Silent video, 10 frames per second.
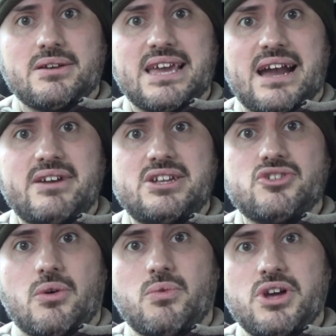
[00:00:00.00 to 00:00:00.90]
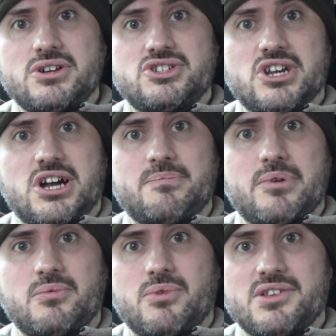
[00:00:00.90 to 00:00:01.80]
garage,
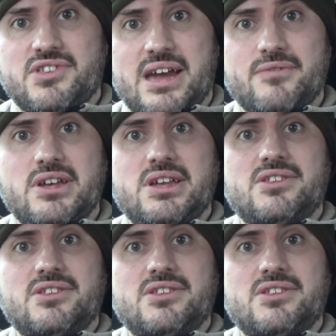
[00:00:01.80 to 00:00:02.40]
workshop, whatever,